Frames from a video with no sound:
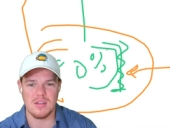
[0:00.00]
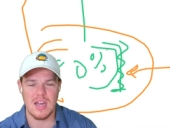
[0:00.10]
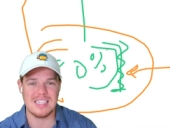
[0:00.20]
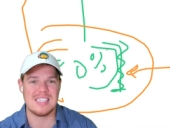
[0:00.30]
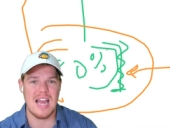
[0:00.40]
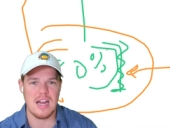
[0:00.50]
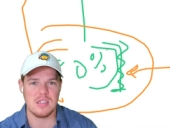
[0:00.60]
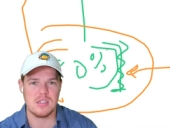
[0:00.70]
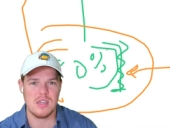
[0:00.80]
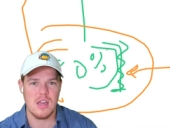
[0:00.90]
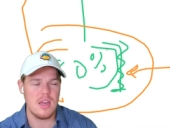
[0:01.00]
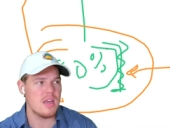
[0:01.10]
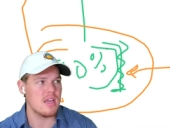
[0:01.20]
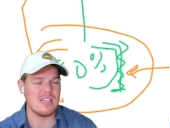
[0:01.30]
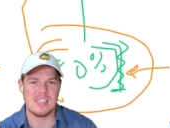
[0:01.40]
a SaaS
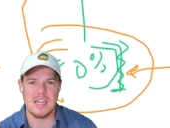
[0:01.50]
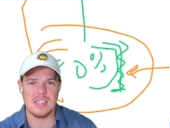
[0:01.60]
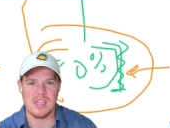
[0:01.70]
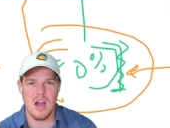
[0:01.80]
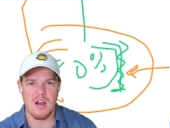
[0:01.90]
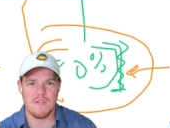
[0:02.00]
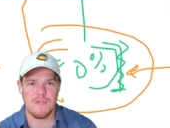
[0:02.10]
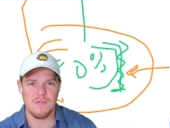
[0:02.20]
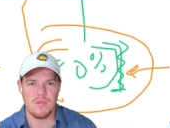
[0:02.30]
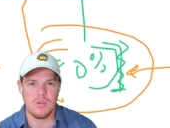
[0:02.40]
in the sense of